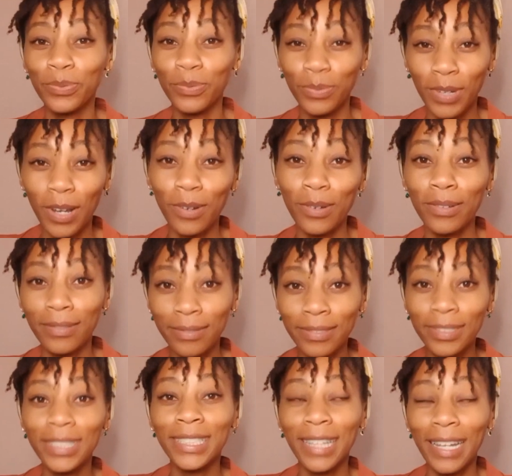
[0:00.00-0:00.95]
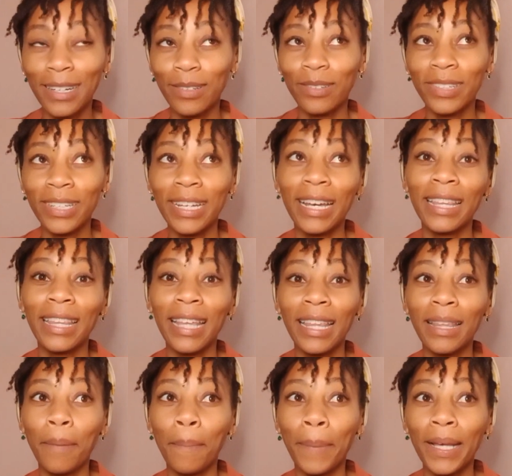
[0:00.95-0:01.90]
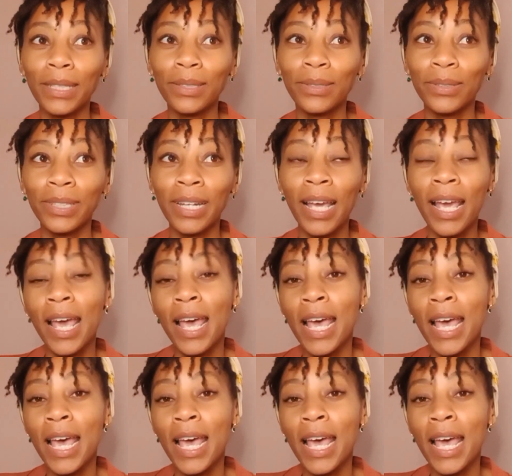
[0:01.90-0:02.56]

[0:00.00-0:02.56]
now start looking at the other person.